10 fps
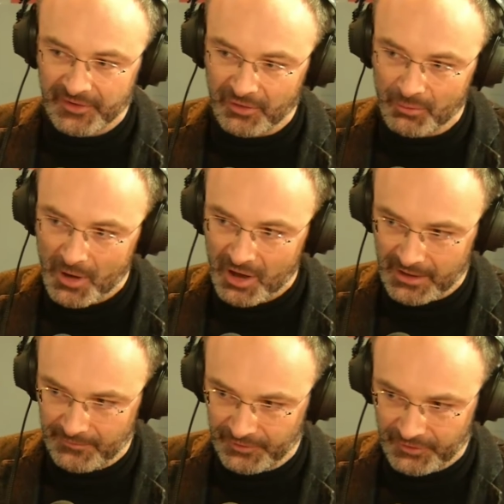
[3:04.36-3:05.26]
the single
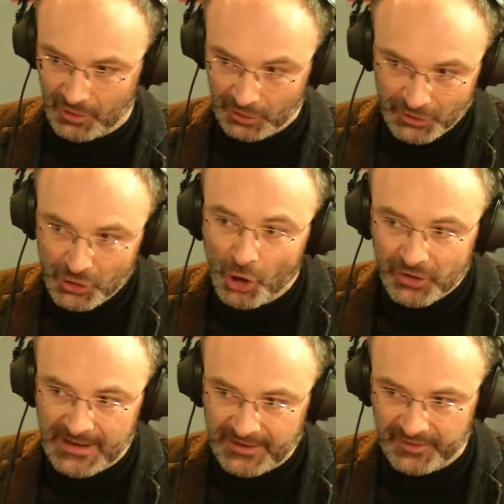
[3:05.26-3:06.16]
market for Scotland,
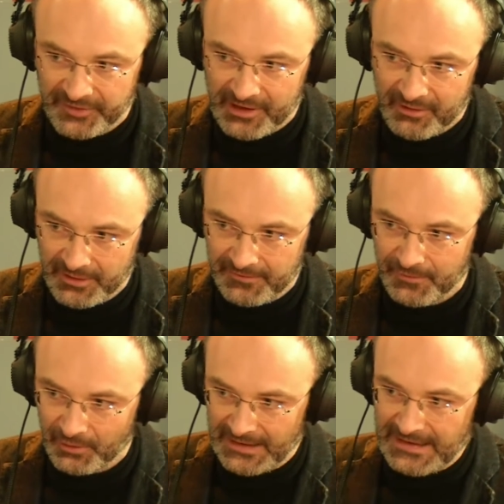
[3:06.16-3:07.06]
not necessarily
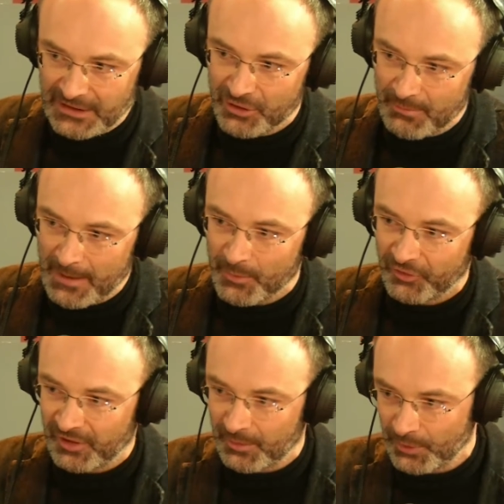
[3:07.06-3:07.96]
full EU
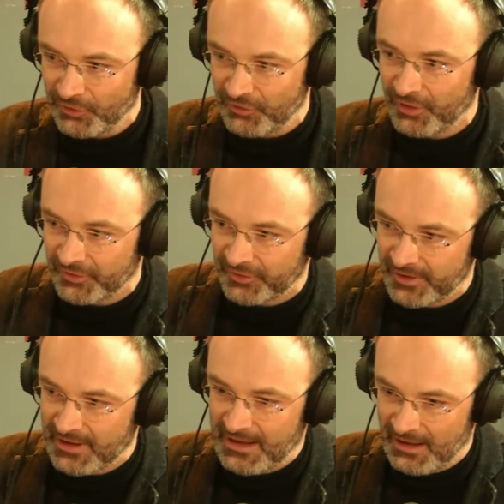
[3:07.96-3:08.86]
membership, but
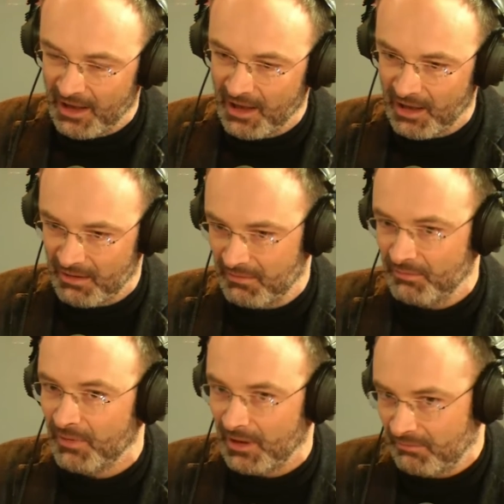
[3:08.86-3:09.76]
just
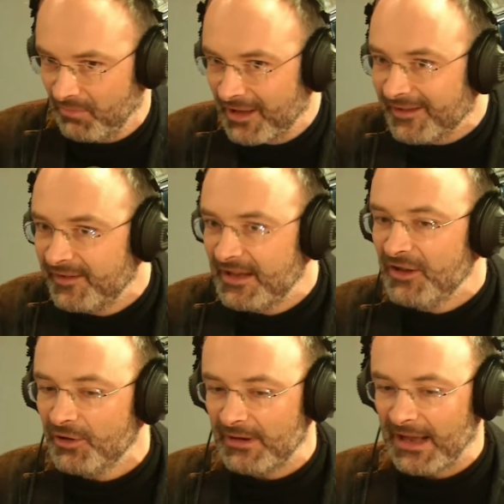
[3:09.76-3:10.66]

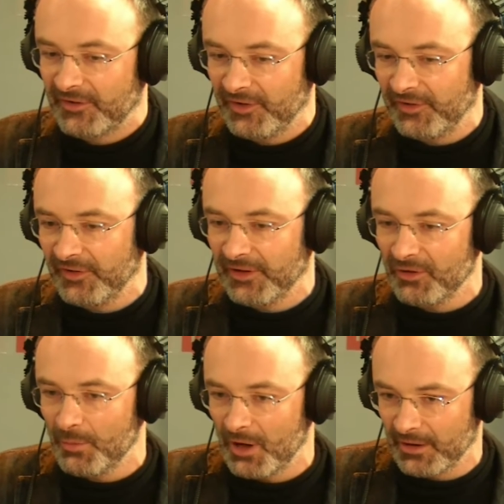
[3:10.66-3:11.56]
continued access to the
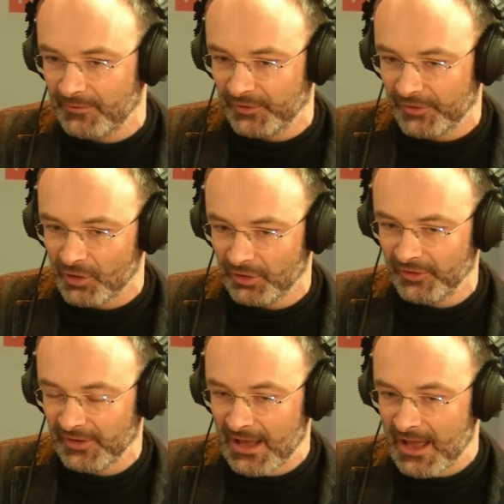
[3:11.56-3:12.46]
single market for
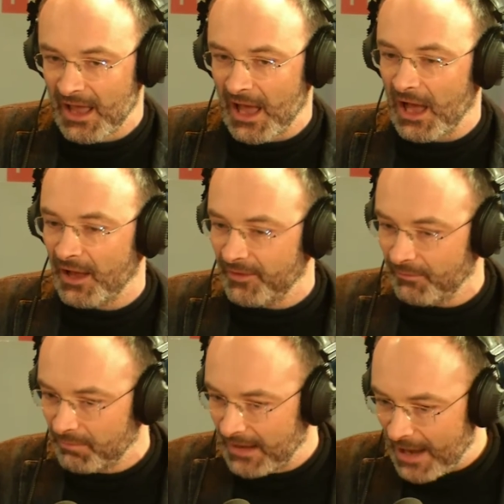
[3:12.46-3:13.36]
Scotland.
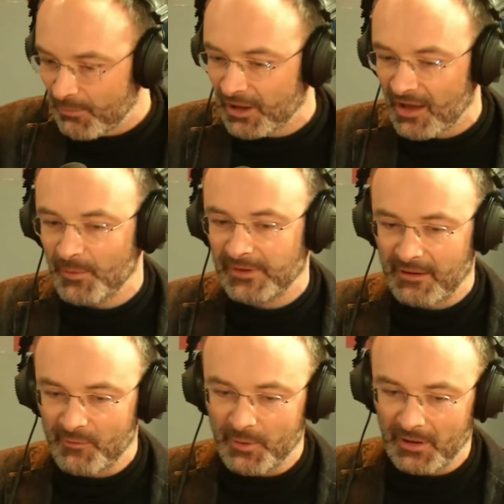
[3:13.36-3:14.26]
The Cameron government